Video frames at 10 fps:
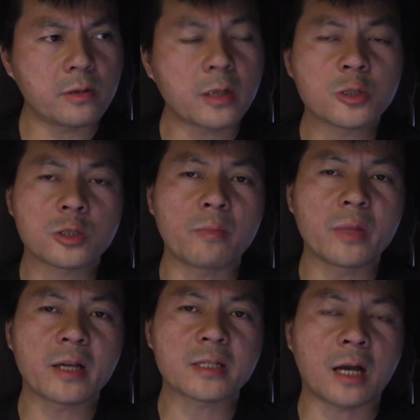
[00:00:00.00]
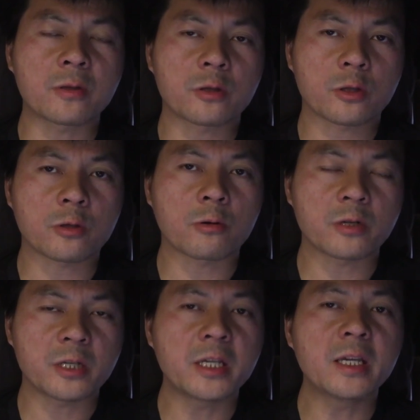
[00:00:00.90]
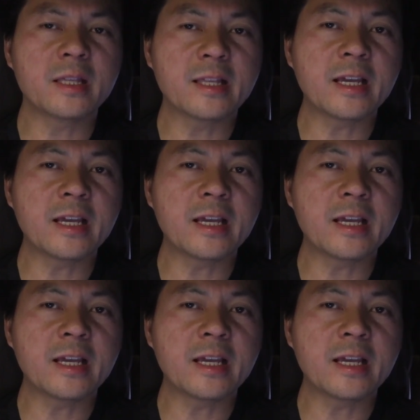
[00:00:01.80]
at some legs I had 13